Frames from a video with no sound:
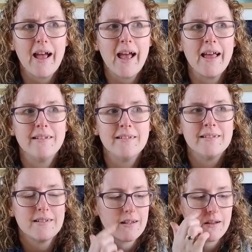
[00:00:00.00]

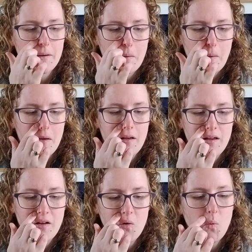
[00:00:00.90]
And
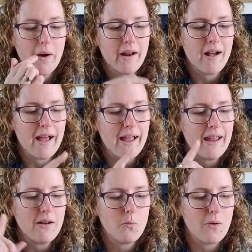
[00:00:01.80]
when
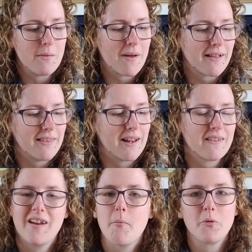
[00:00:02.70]
I went back the
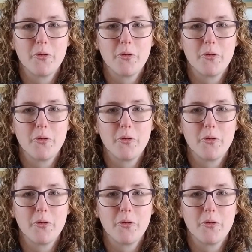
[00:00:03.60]
next time,